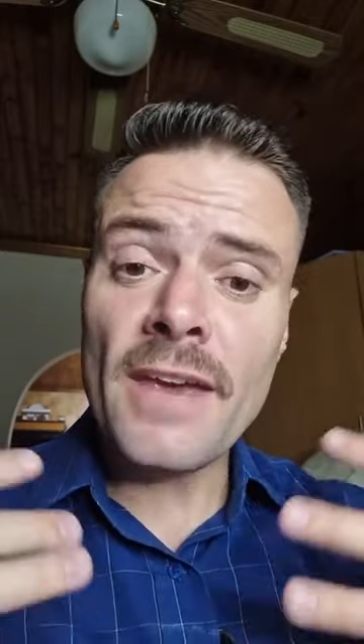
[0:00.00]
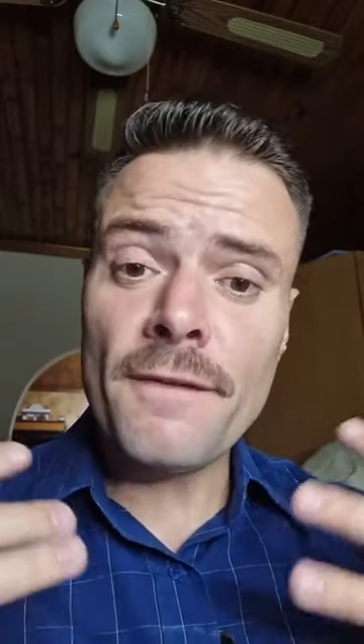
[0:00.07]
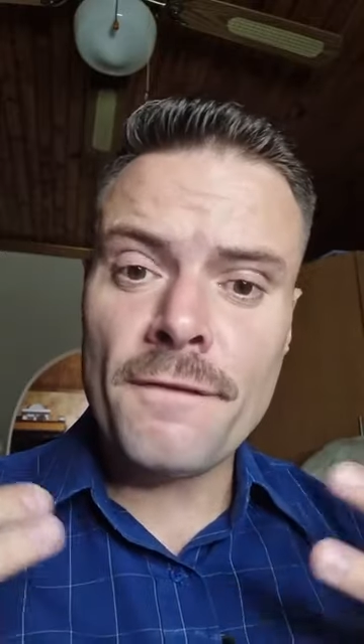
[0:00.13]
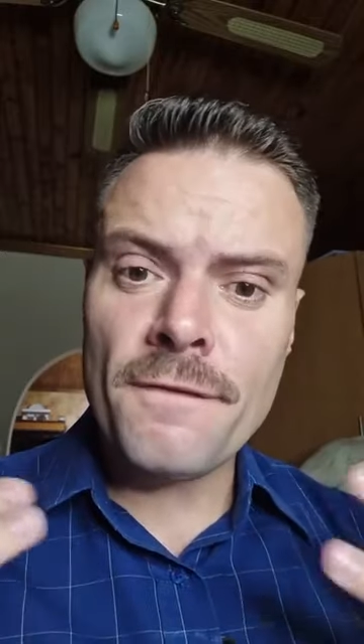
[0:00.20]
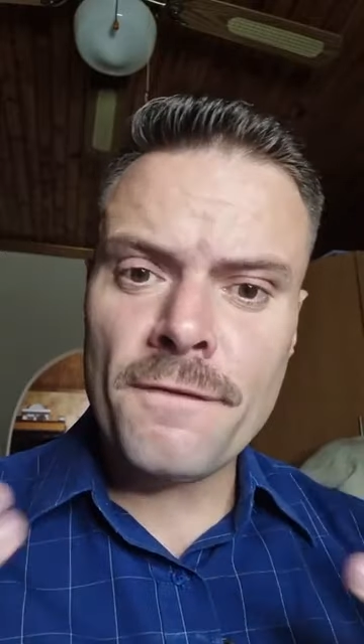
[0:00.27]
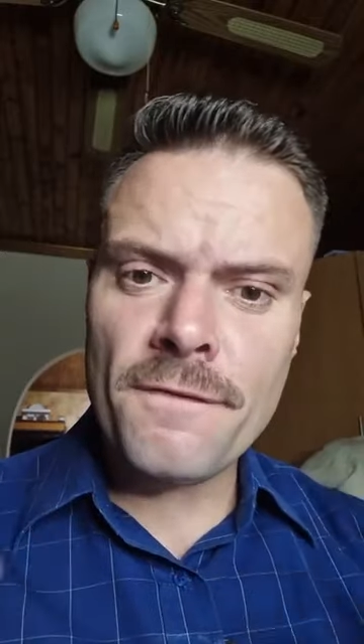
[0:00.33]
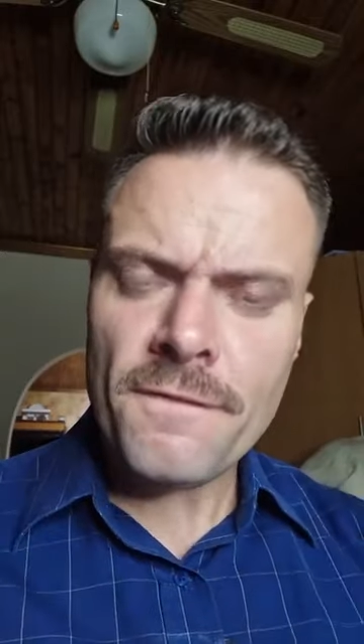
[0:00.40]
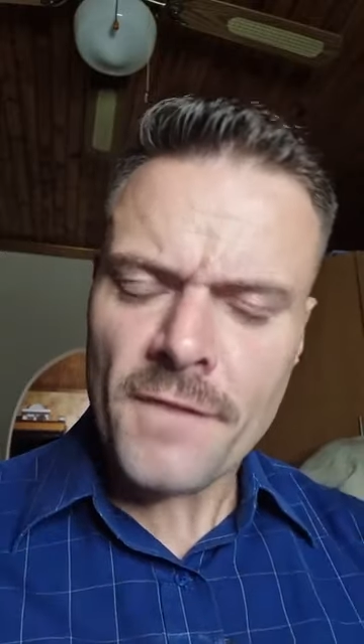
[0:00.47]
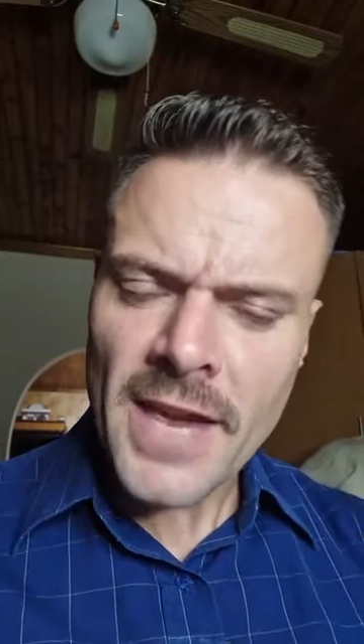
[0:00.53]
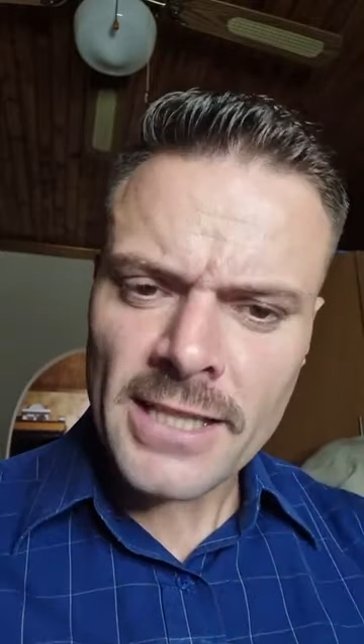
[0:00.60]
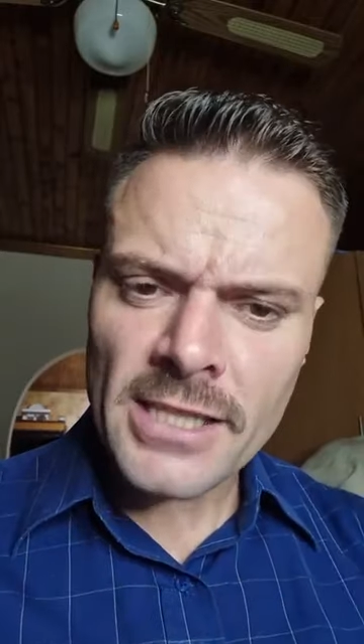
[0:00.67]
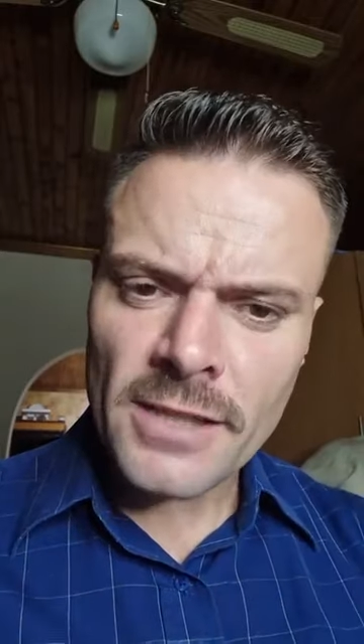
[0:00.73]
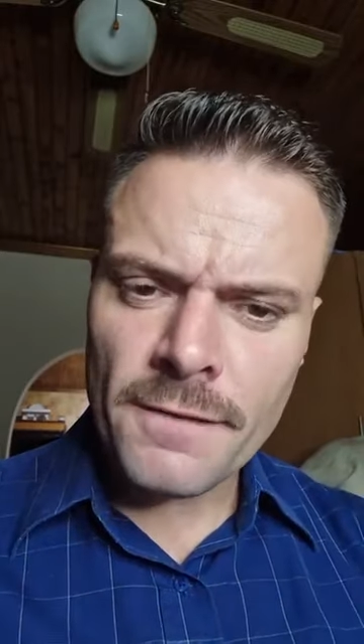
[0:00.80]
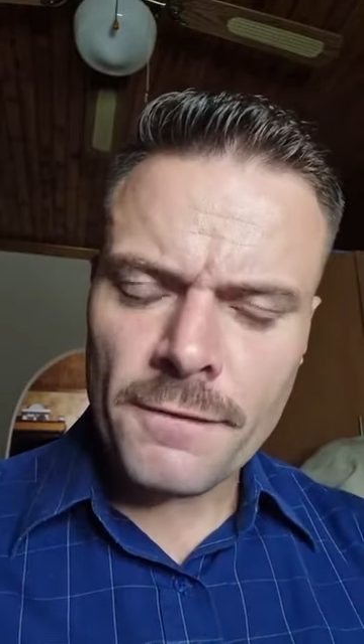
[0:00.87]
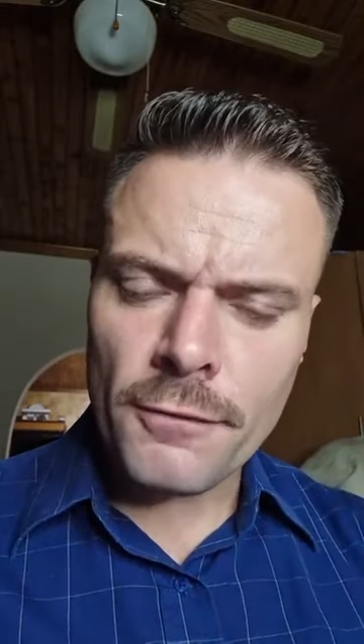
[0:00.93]

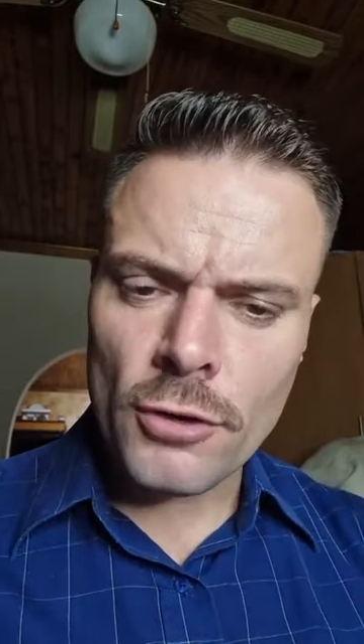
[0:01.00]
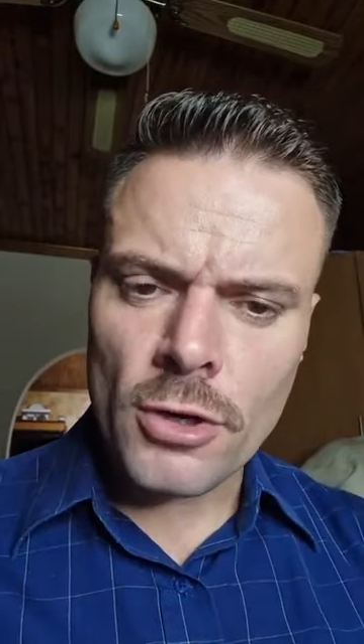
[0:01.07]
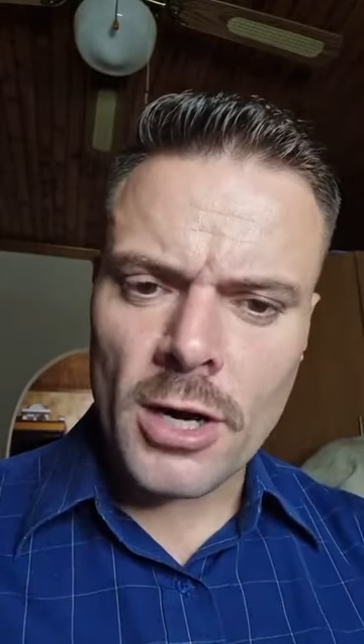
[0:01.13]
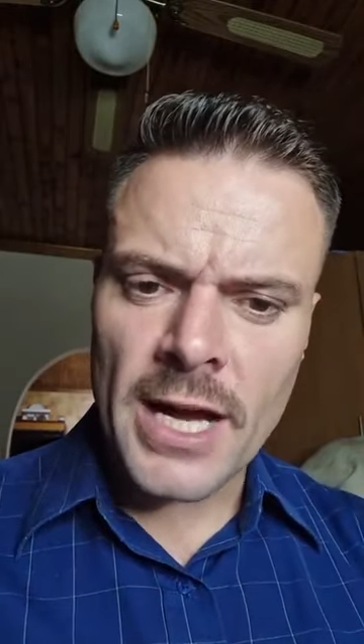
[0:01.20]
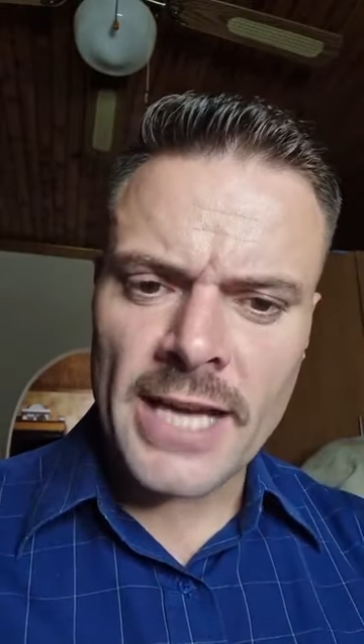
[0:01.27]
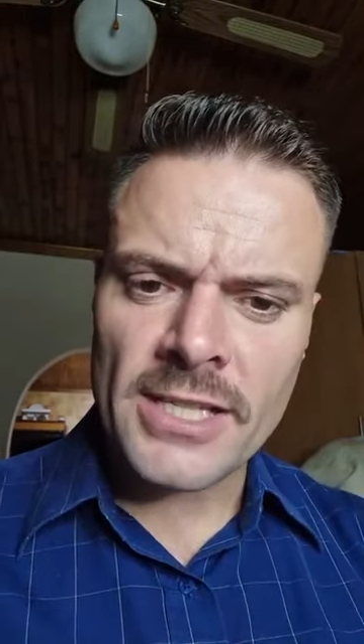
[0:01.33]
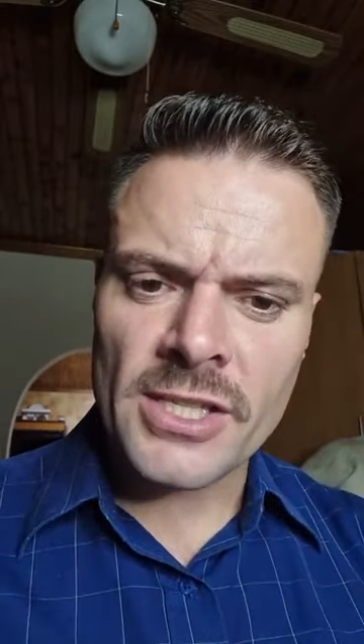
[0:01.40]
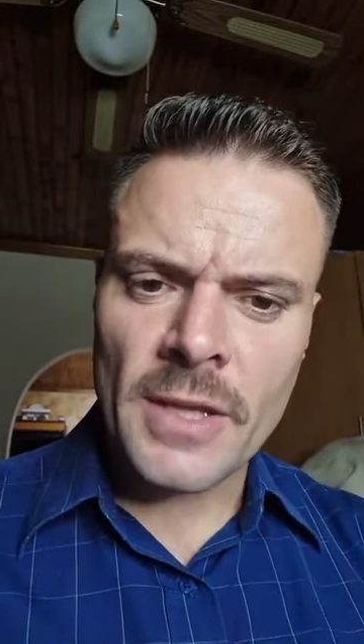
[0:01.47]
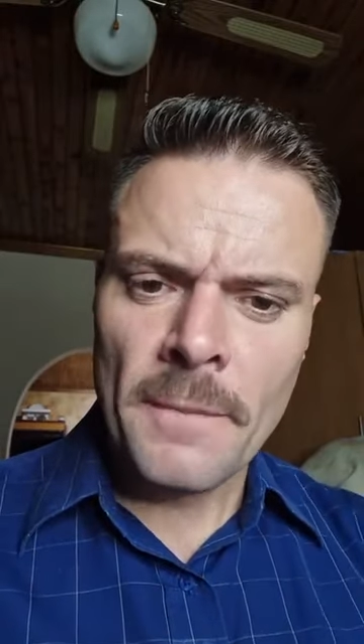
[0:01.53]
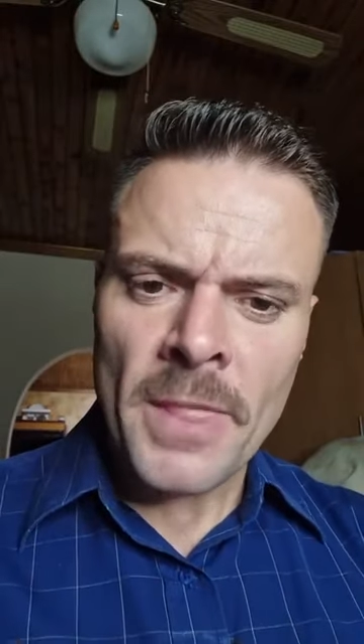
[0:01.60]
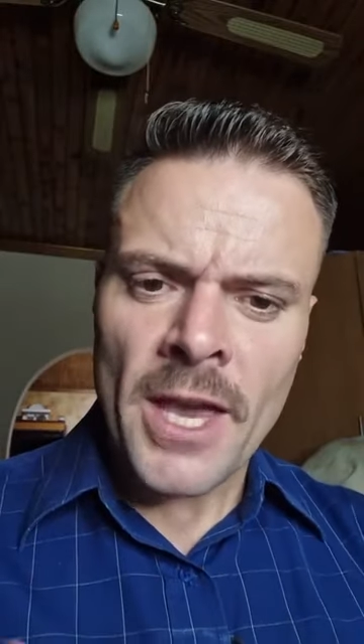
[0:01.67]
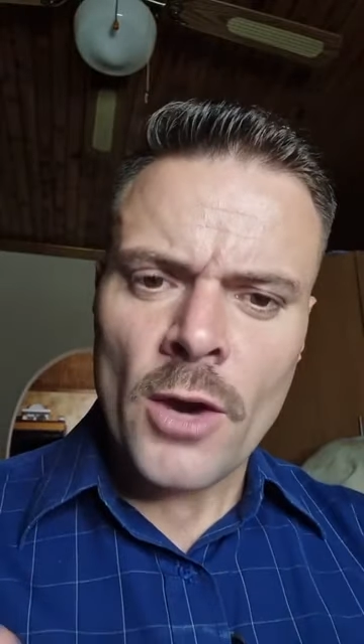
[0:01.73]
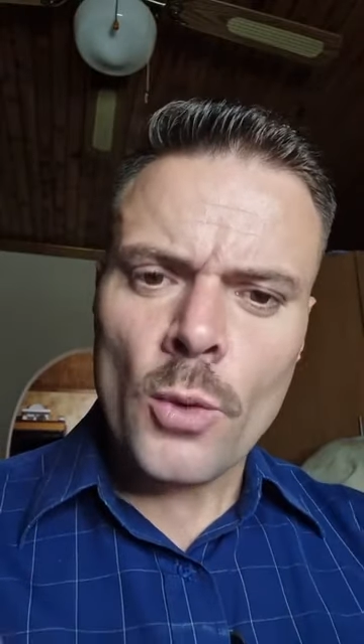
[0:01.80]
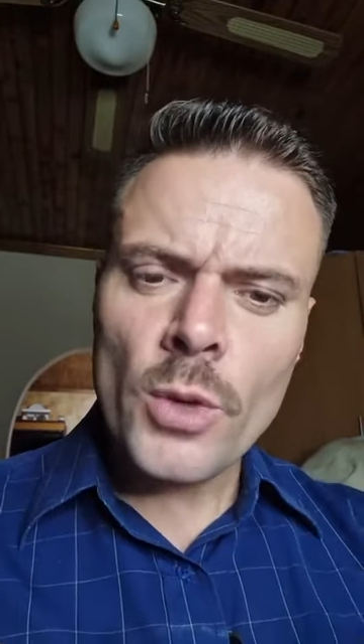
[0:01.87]
effective for Christ.